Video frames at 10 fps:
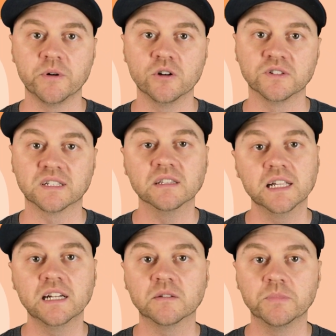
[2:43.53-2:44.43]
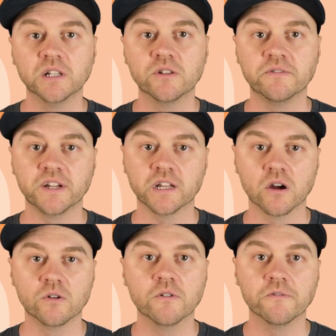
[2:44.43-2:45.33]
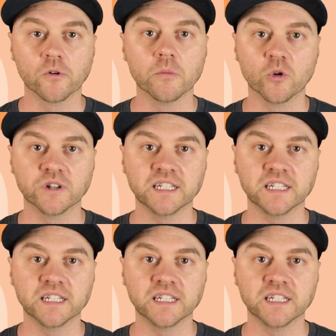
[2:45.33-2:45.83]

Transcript: post linked below the video for more